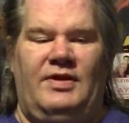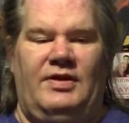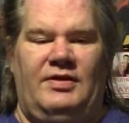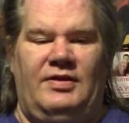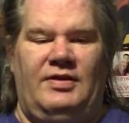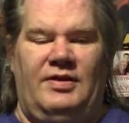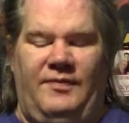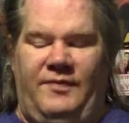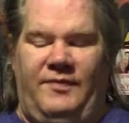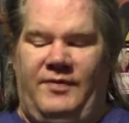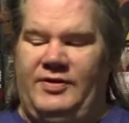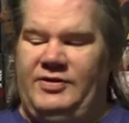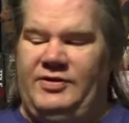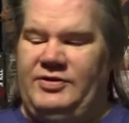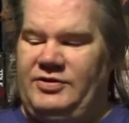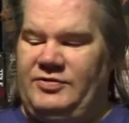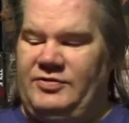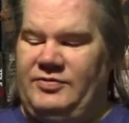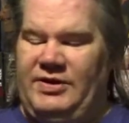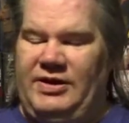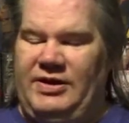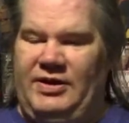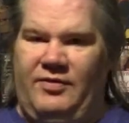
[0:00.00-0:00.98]
the first
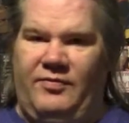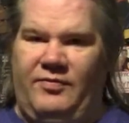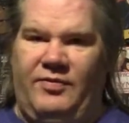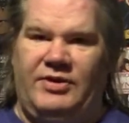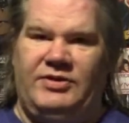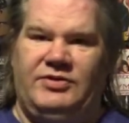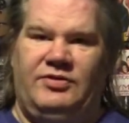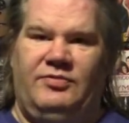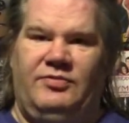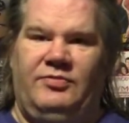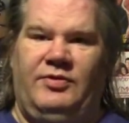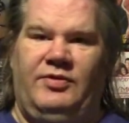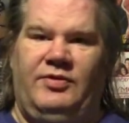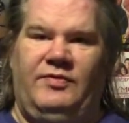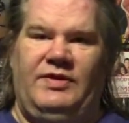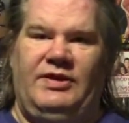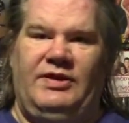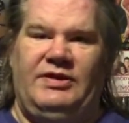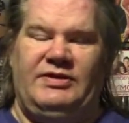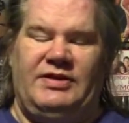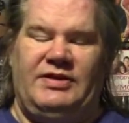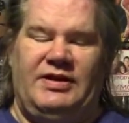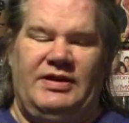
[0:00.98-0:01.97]
three original
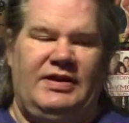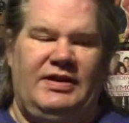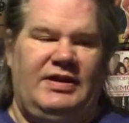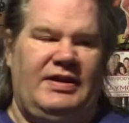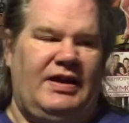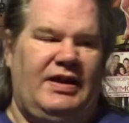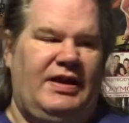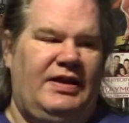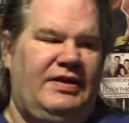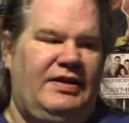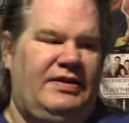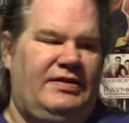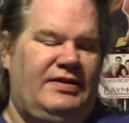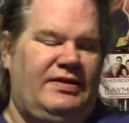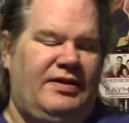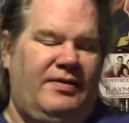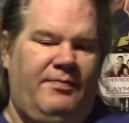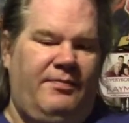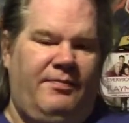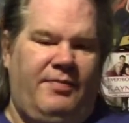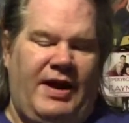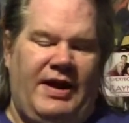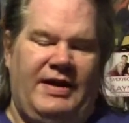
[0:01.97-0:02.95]
movies, and they kind of
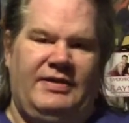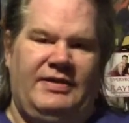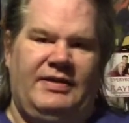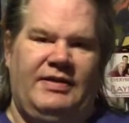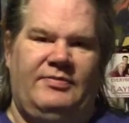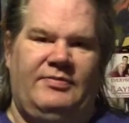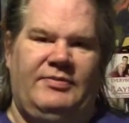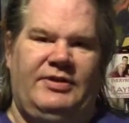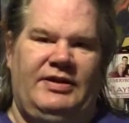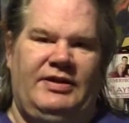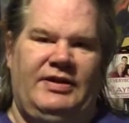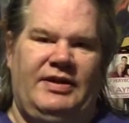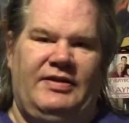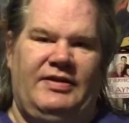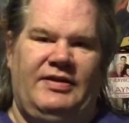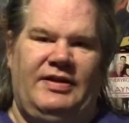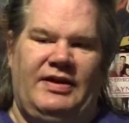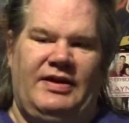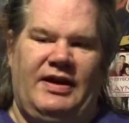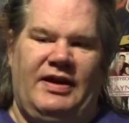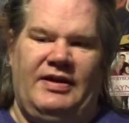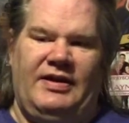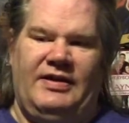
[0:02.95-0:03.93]
combine them together.
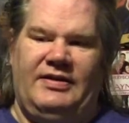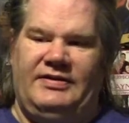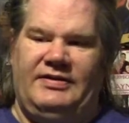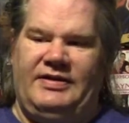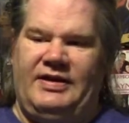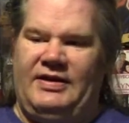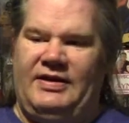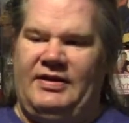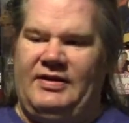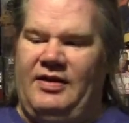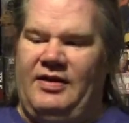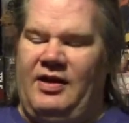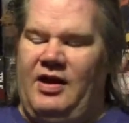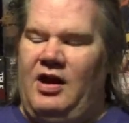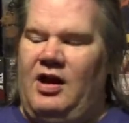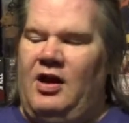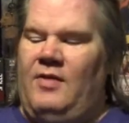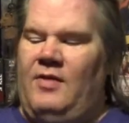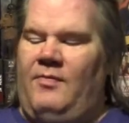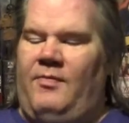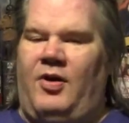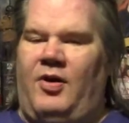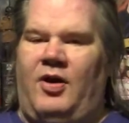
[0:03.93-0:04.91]
They kind of take
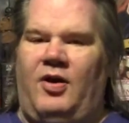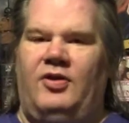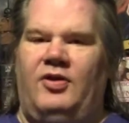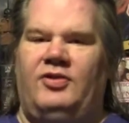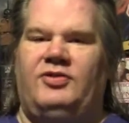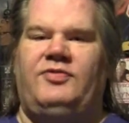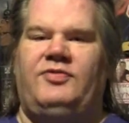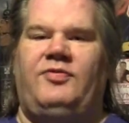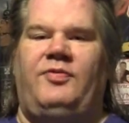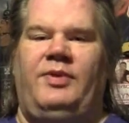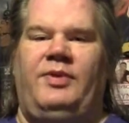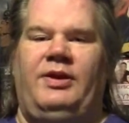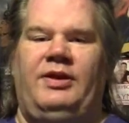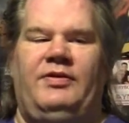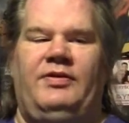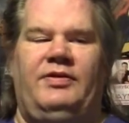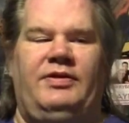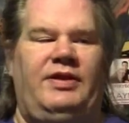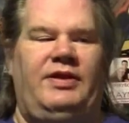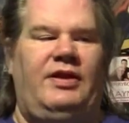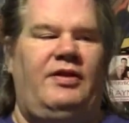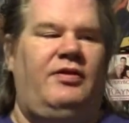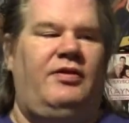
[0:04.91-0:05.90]
parts from here
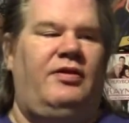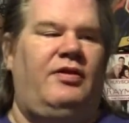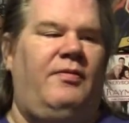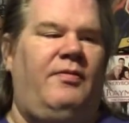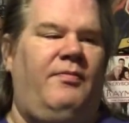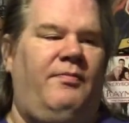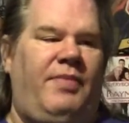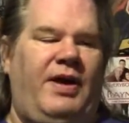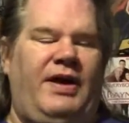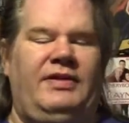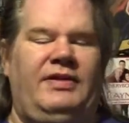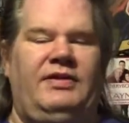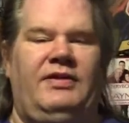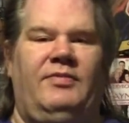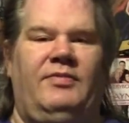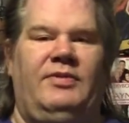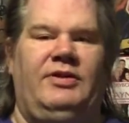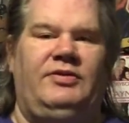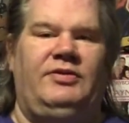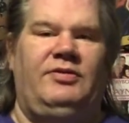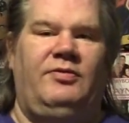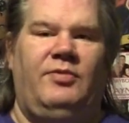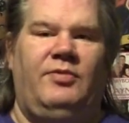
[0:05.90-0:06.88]
and there and combine them
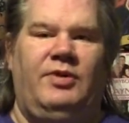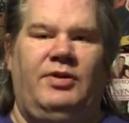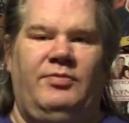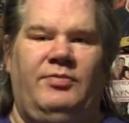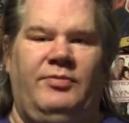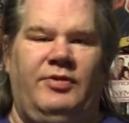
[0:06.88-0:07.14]
into one